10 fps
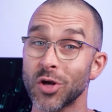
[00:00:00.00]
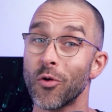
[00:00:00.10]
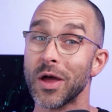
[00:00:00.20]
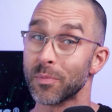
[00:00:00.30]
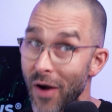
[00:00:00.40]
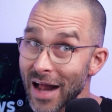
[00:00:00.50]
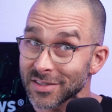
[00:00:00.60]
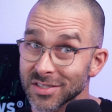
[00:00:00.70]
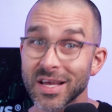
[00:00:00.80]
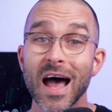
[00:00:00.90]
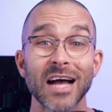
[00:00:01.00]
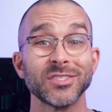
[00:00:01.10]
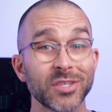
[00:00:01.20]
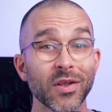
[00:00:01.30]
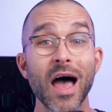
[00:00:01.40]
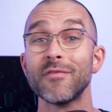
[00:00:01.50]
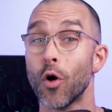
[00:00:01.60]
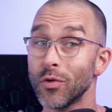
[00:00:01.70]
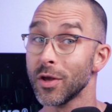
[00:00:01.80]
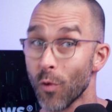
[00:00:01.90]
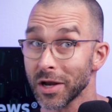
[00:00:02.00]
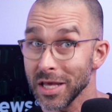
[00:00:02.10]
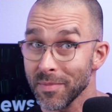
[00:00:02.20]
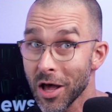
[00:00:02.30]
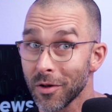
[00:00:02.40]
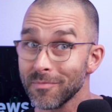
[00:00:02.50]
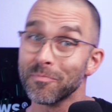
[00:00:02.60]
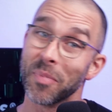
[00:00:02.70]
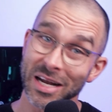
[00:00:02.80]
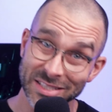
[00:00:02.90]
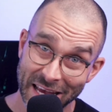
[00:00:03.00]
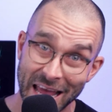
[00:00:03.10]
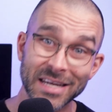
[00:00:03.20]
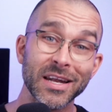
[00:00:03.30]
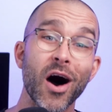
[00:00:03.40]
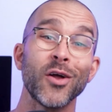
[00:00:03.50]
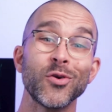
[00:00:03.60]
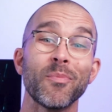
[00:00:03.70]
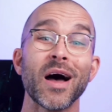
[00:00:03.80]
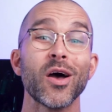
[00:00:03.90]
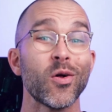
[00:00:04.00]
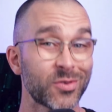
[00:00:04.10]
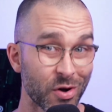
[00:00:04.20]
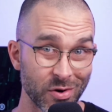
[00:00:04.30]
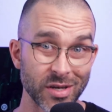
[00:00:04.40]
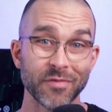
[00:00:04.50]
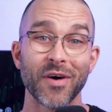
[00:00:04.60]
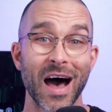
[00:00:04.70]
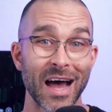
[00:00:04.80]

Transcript: So in practice, I still have only one email, but it's hidden under my alternative